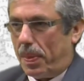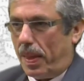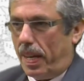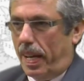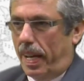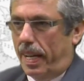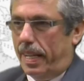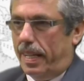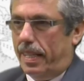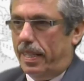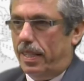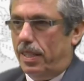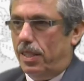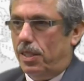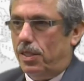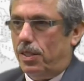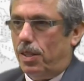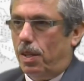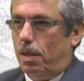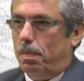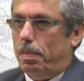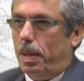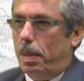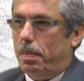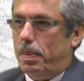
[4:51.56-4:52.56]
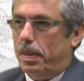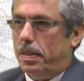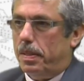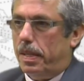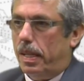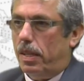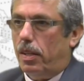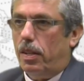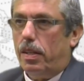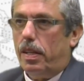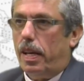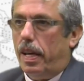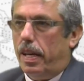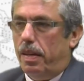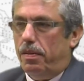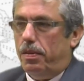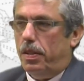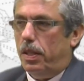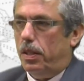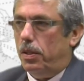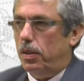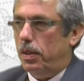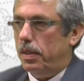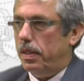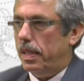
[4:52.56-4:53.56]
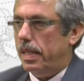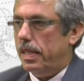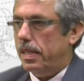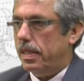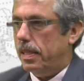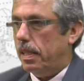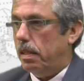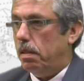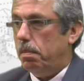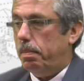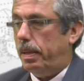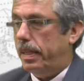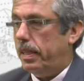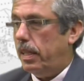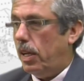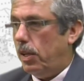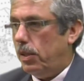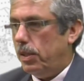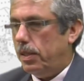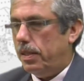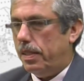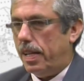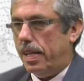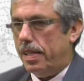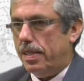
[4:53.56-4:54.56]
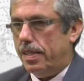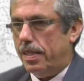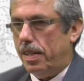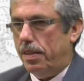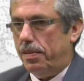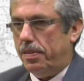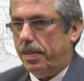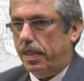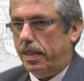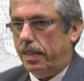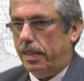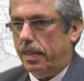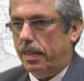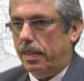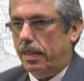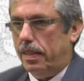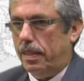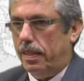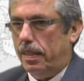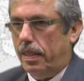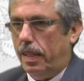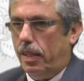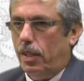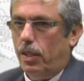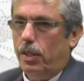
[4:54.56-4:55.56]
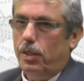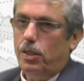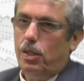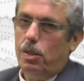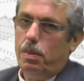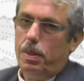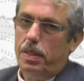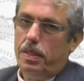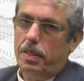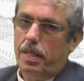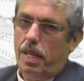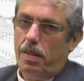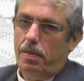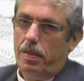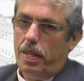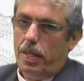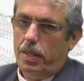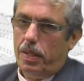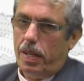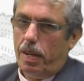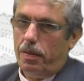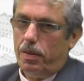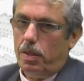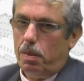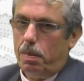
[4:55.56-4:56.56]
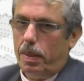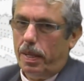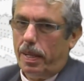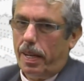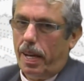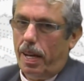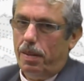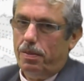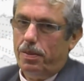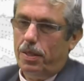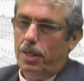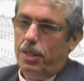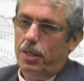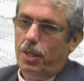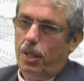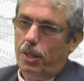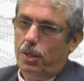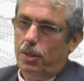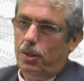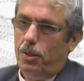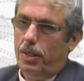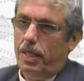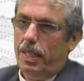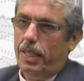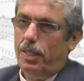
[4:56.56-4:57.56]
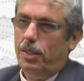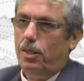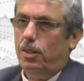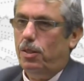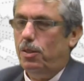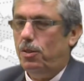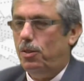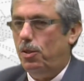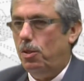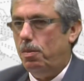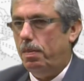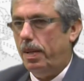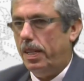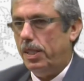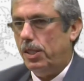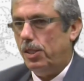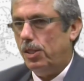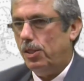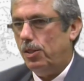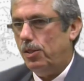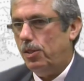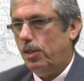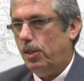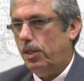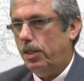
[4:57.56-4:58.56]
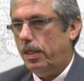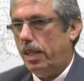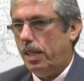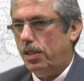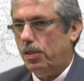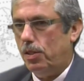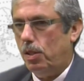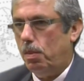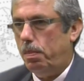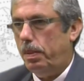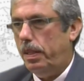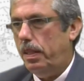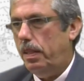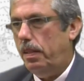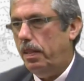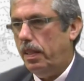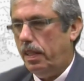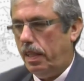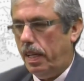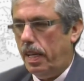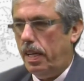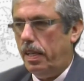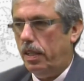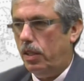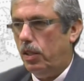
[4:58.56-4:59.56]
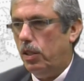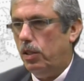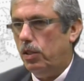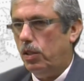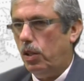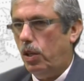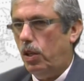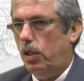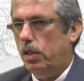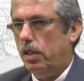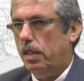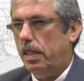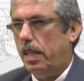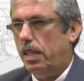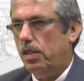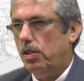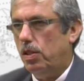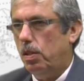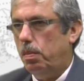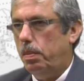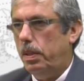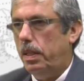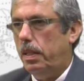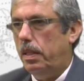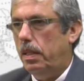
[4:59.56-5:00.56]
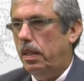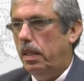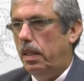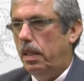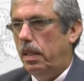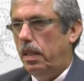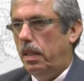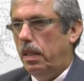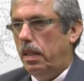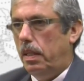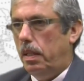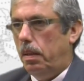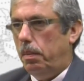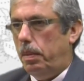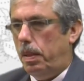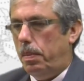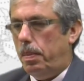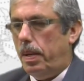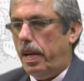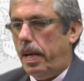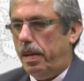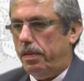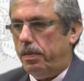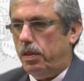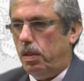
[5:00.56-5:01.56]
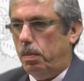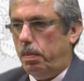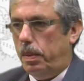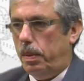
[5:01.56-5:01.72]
And so people think, okay, if you do this, but now it tastes different. And also with stevia, you have to be careful not to eat too much. So it has to be really controlled, and has to be, people have to